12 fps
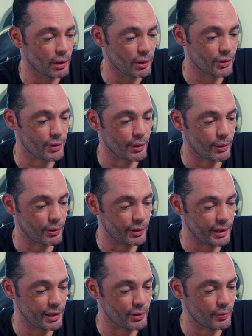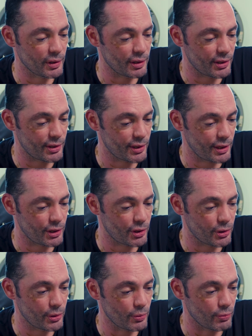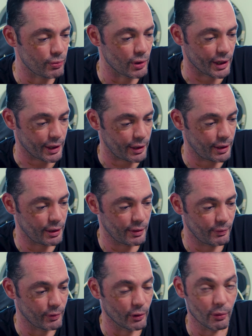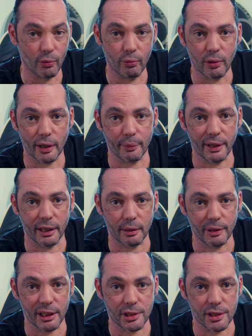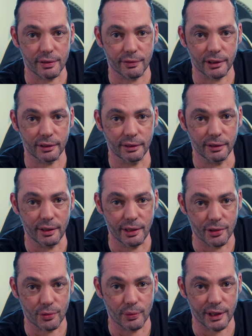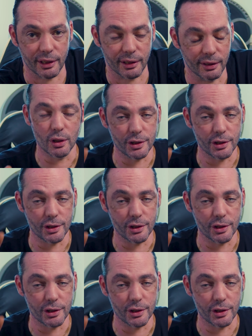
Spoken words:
So this one seems to work for what are we going to be achieving this week.